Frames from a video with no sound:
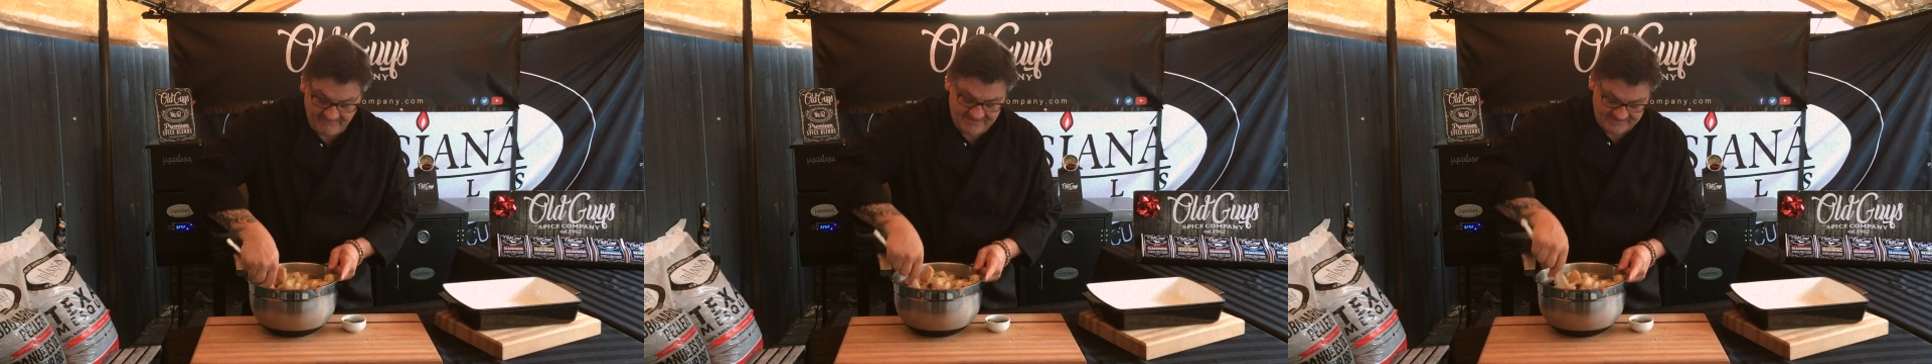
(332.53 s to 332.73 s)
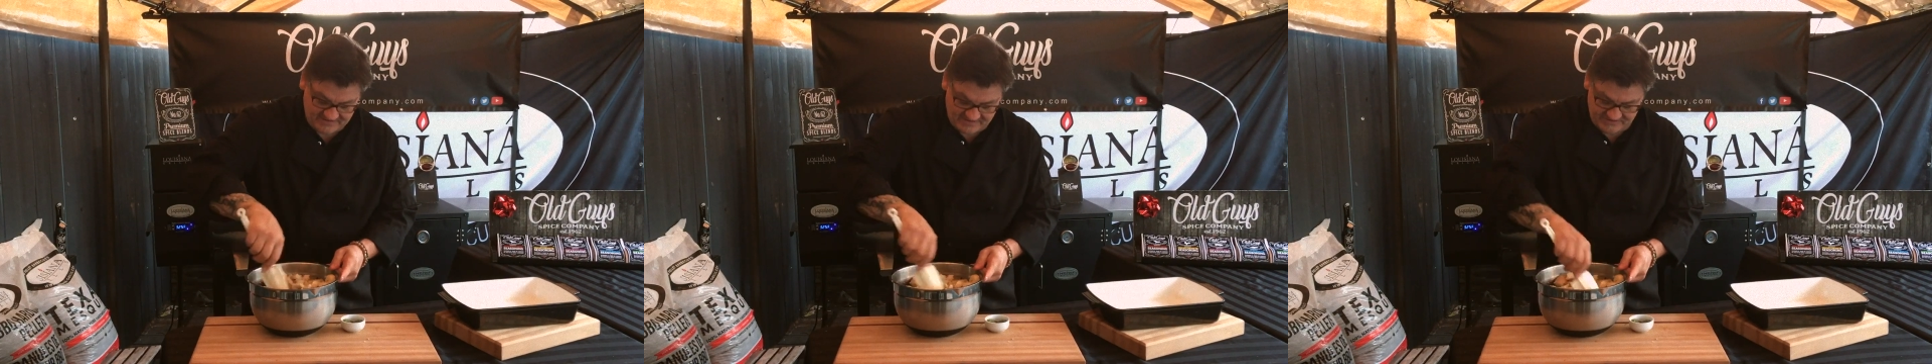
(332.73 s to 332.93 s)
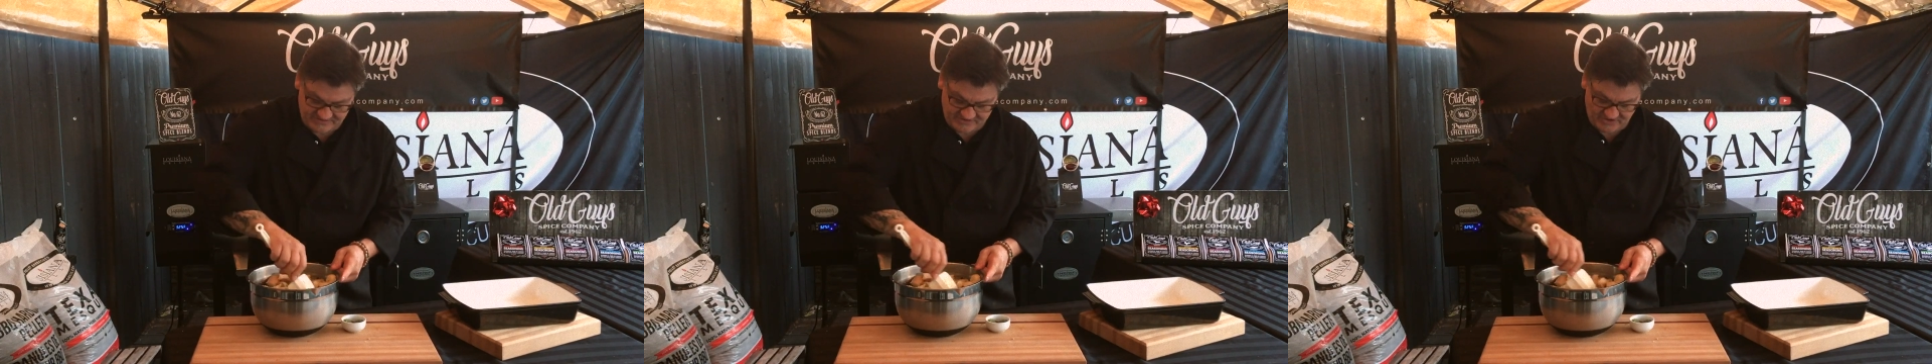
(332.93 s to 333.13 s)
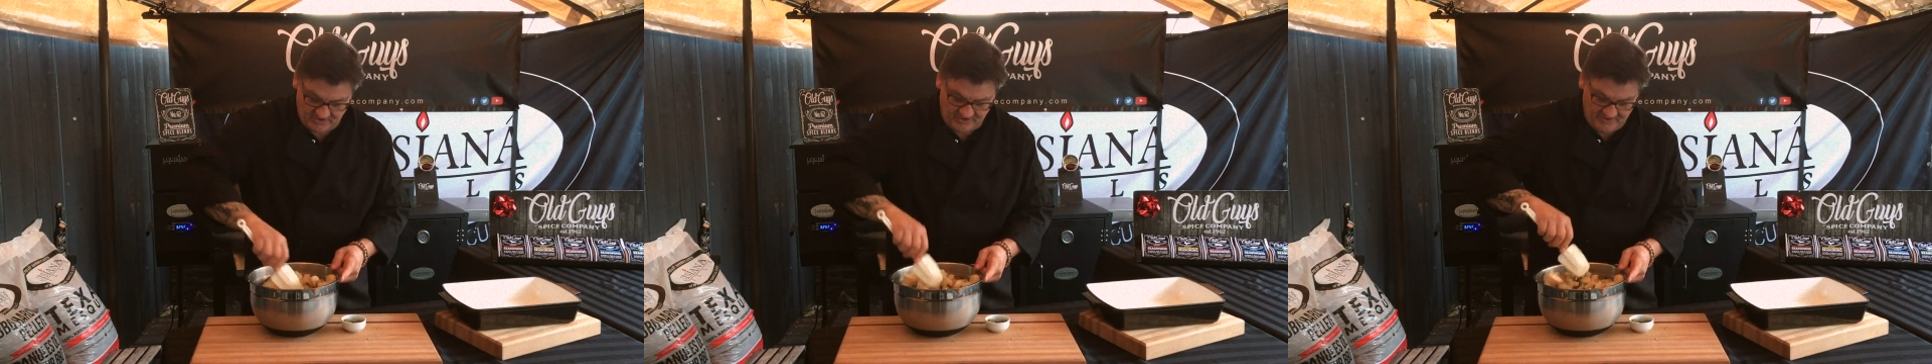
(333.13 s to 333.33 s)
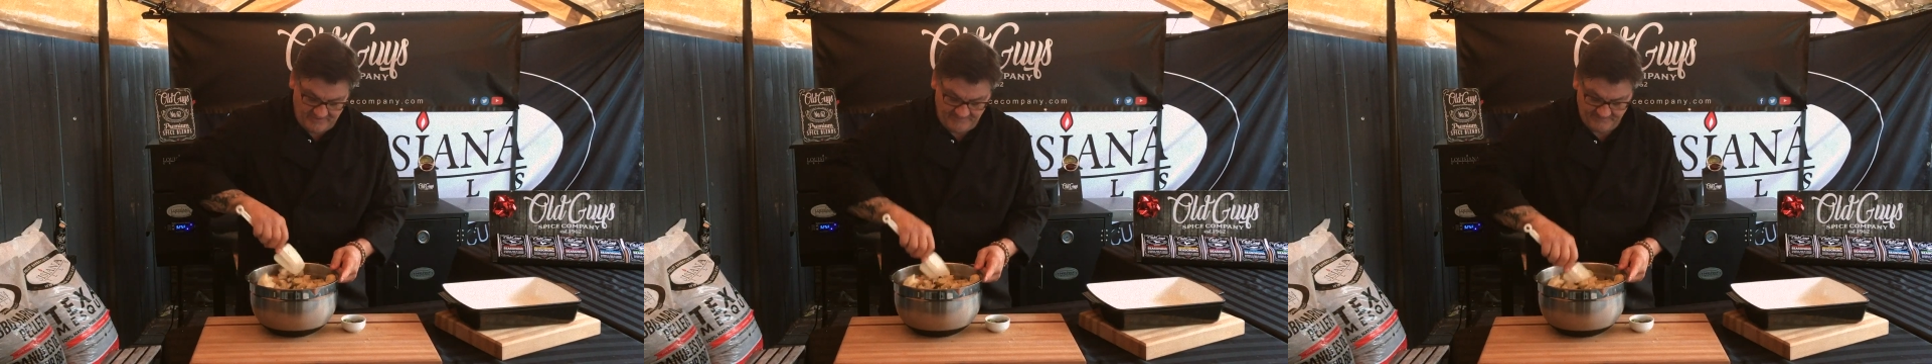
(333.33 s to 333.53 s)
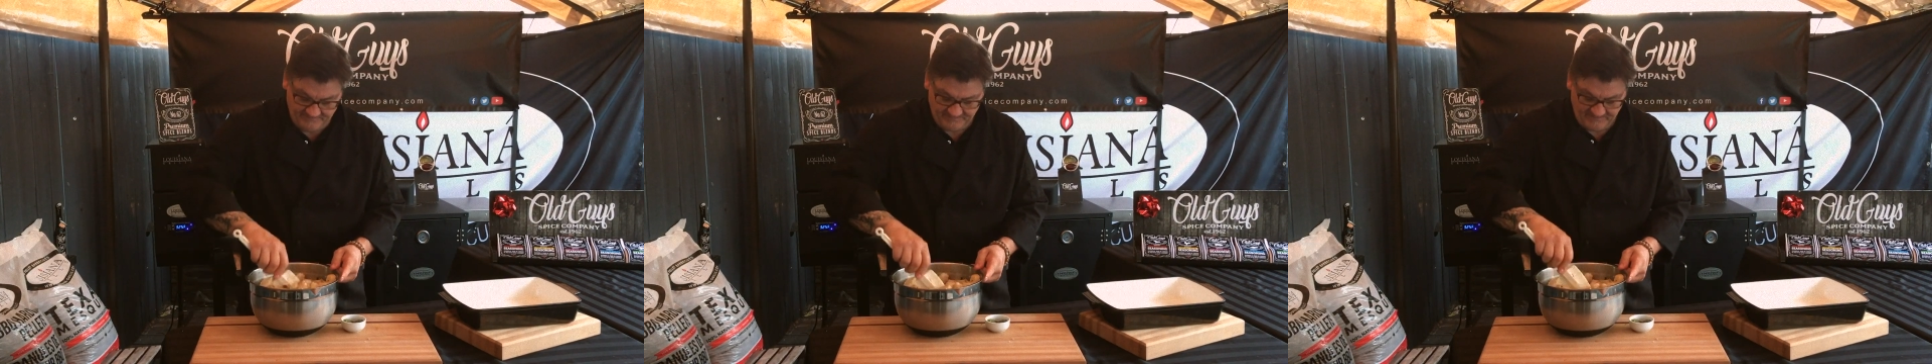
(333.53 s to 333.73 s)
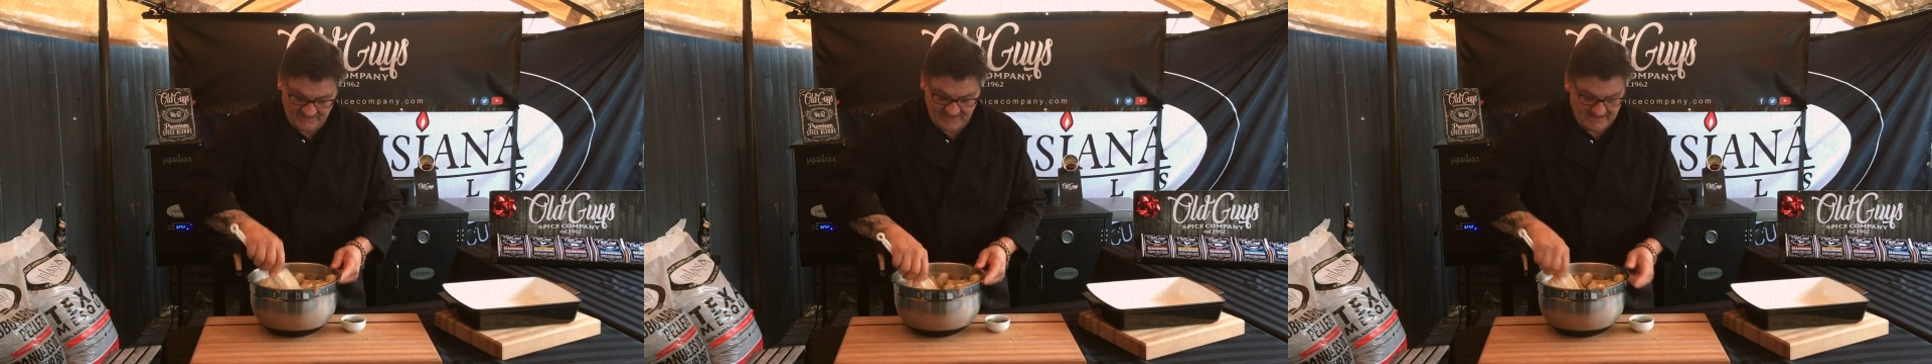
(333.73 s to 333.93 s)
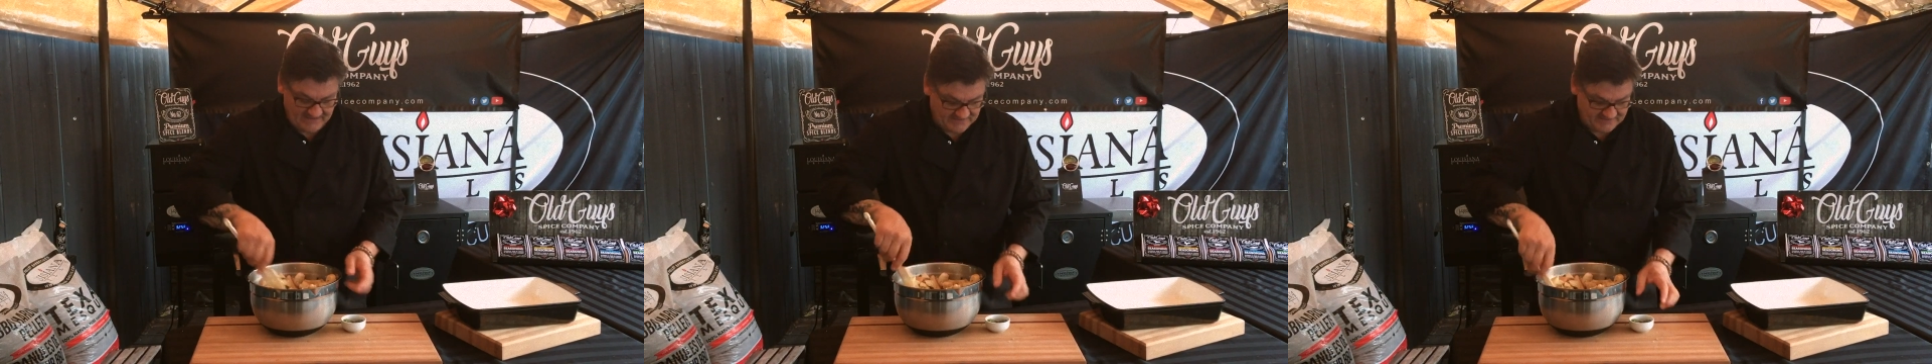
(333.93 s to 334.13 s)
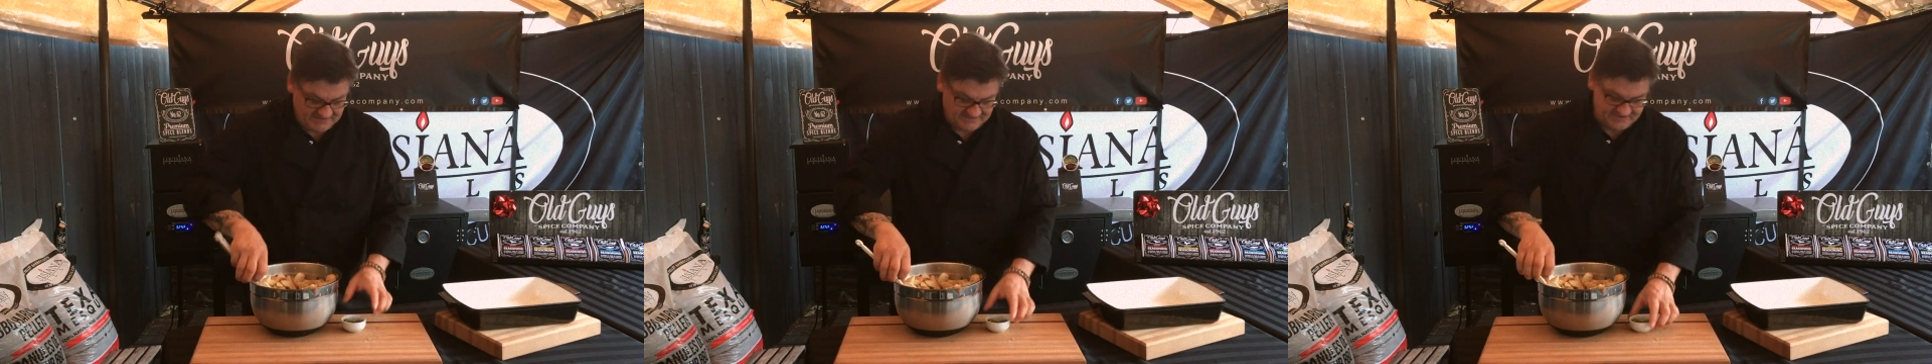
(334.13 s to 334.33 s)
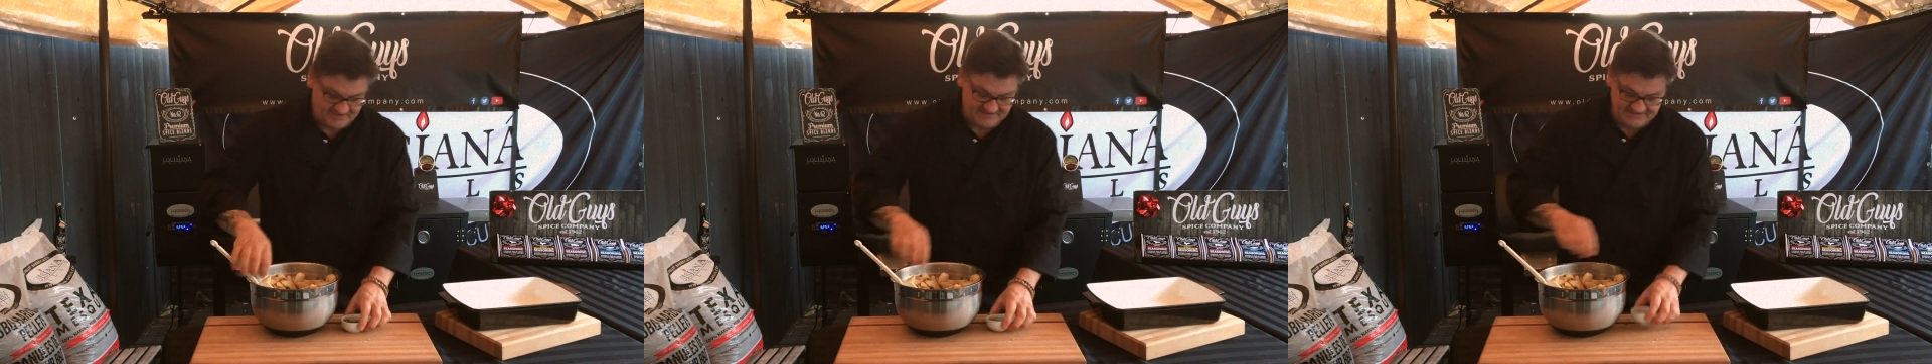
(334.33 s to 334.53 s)
give this a good stir.
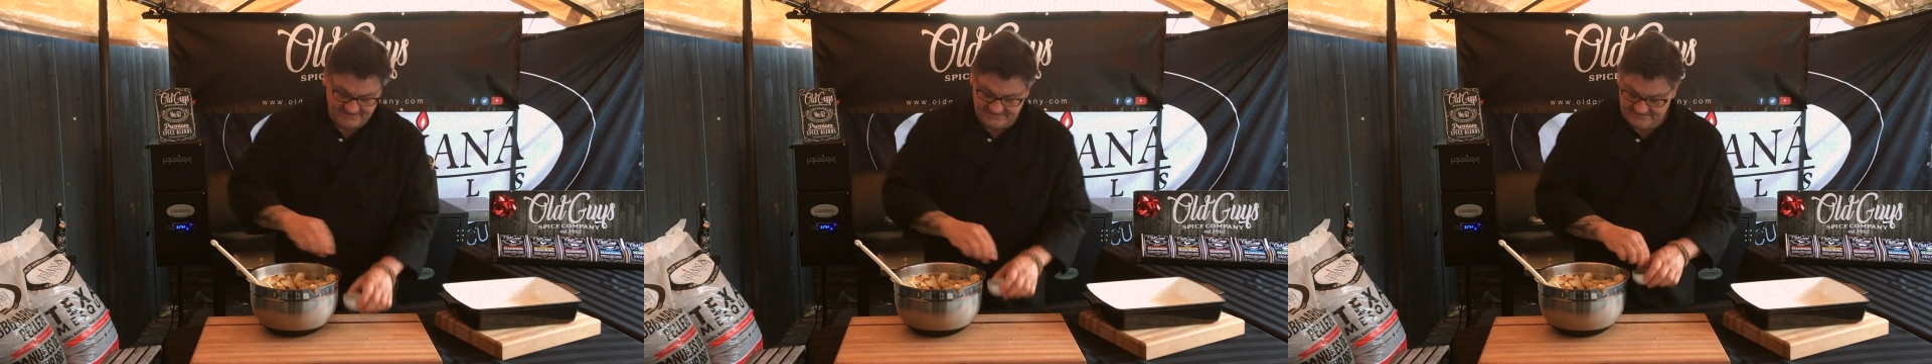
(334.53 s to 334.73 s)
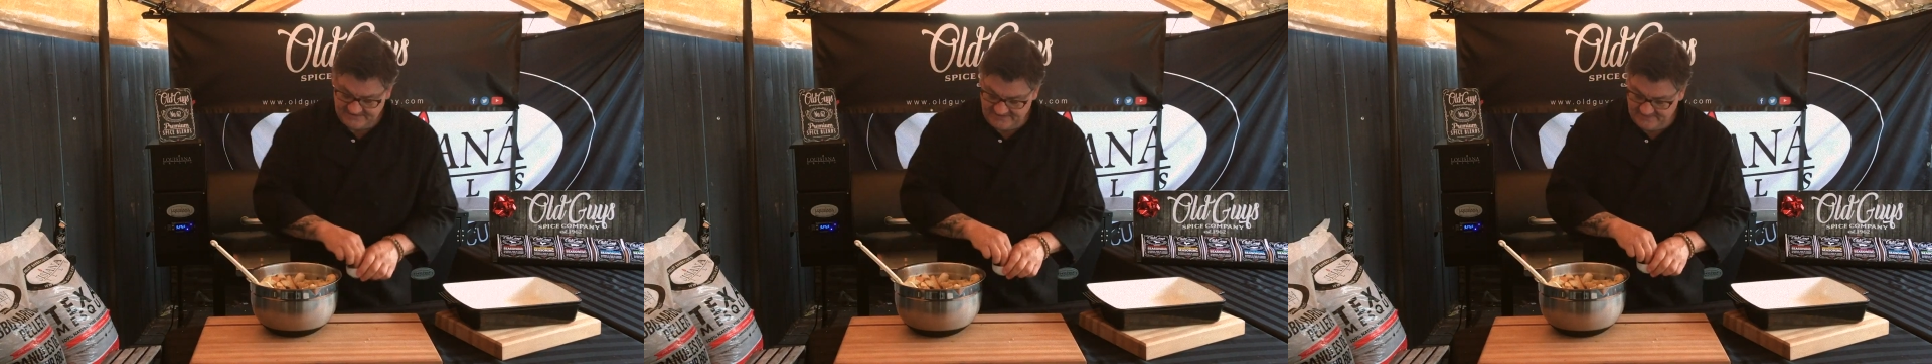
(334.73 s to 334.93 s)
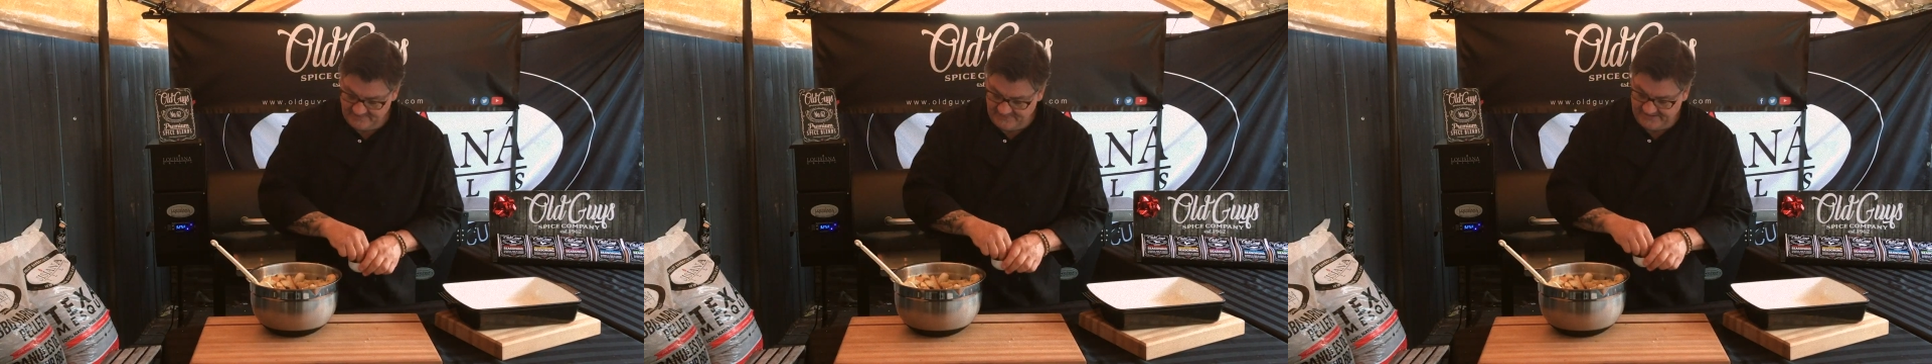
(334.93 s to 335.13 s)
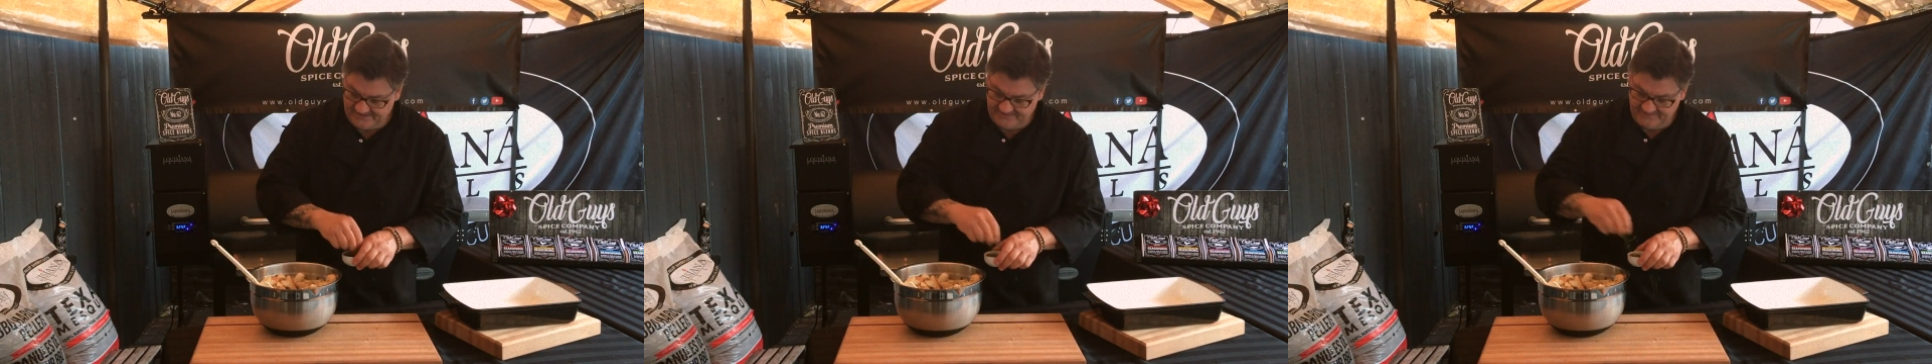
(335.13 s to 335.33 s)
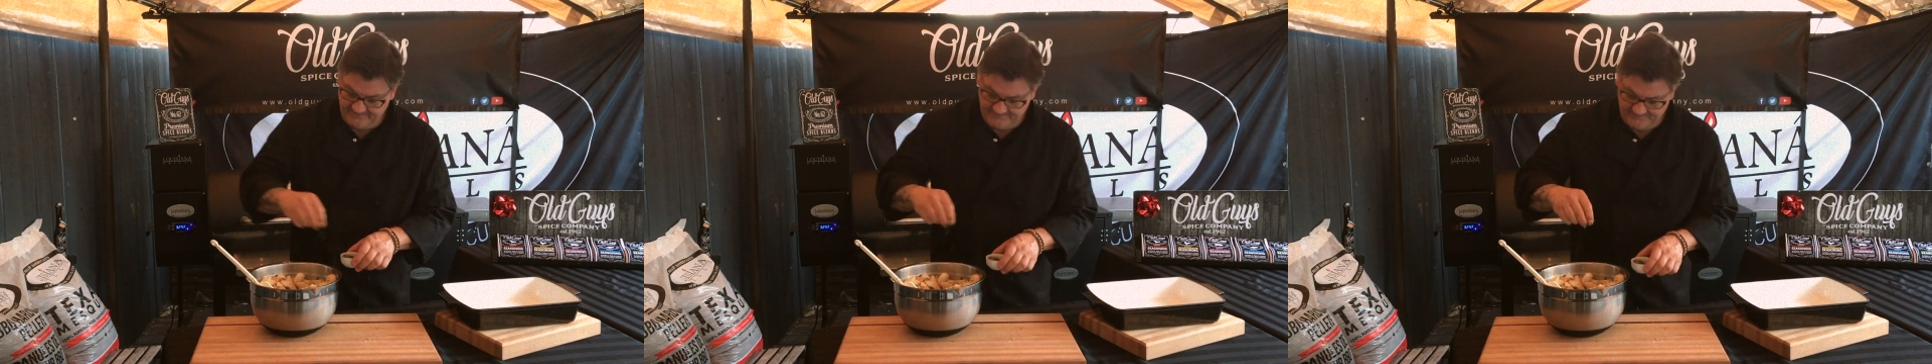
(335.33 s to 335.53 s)
Adjust your seasoning a bit.